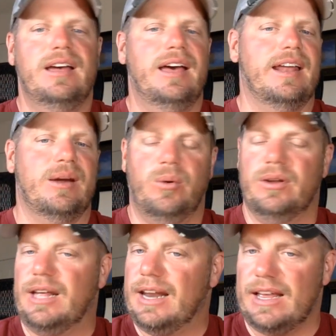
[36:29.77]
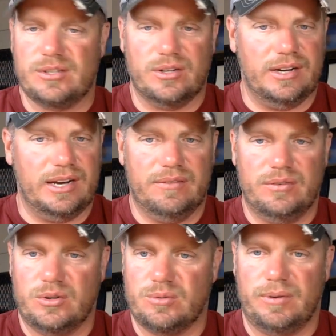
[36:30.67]
and I will not ask her any
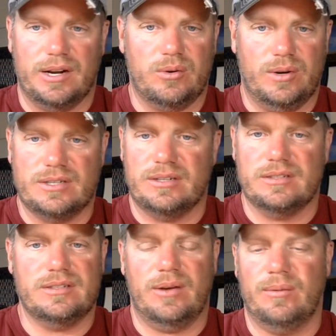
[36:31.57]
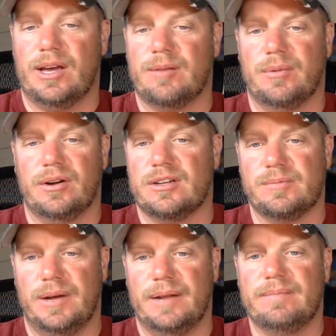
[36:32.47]
future product questions. I'm not going to put her on the
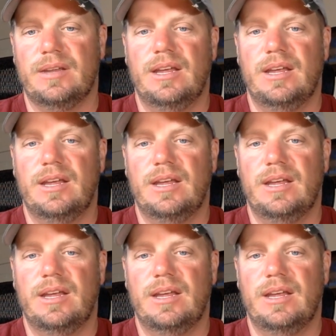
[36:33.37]
spot.